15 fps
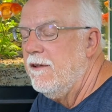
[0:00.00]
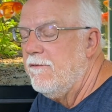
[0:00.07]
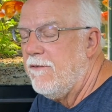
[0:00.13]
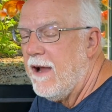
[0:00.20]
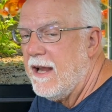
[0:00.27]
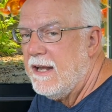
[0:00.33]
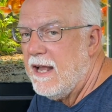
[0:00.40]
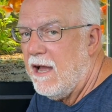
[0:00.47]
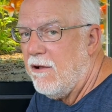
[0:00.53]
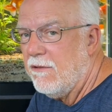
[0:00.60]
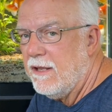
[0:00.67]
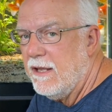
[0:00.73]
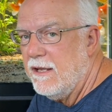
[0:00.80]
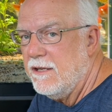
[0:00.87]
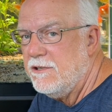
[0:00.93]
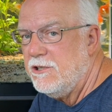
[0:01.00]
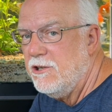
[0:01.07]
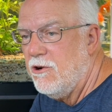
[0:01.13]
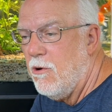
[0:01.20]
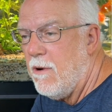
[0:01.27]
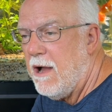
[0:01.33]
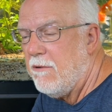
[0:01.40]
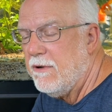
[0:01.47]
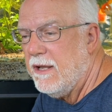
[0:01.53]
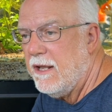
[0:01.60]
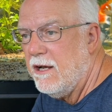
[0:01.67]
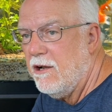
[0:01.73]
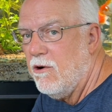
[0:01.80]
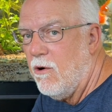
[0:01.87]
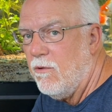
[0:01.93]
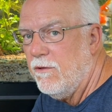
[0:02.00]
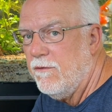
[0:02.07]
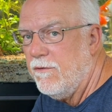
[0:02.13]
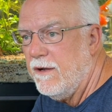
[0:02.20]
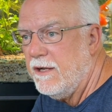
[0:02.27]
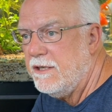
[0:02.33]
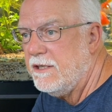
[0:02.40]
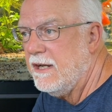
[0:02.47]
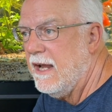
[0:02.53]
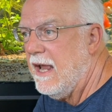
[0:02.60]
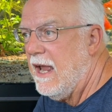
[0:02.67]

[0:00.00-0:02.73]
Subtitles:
find out is you go out and get a goldfish